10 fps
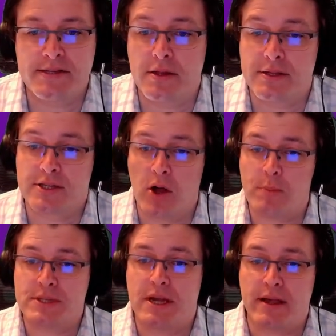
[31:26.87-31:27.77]
So the
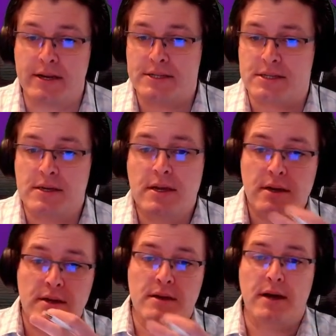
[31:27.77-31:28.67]
slope is telling us
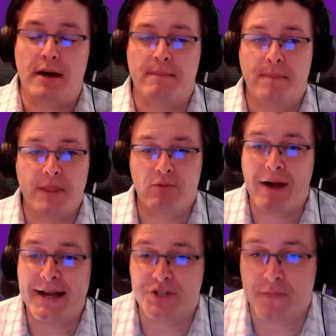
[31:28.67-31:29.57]
the
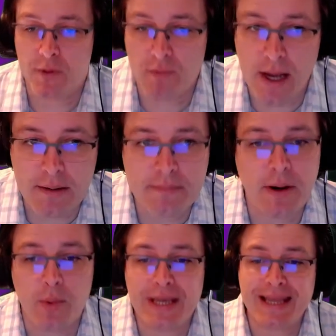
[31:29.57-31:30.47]
rise over the run,
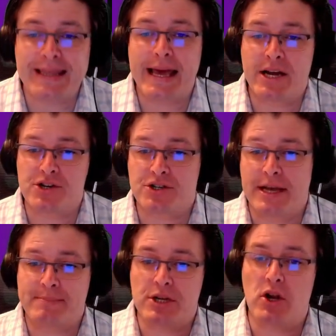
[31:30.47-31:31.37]
but we need that
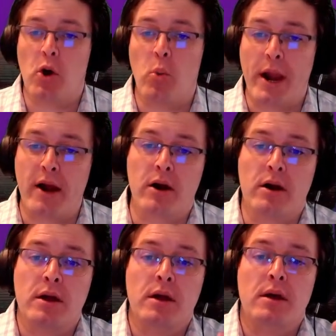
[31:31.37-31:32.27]
intercept to know where
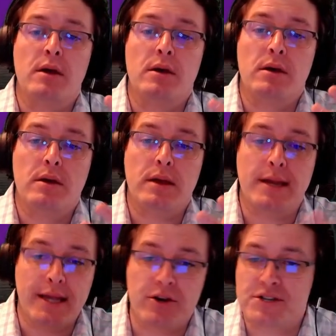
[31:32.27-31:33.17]

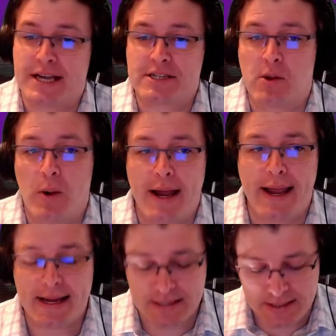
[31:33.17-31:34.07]
it intersects the
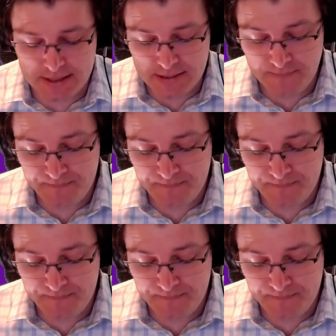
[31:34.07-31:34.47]
y-axis.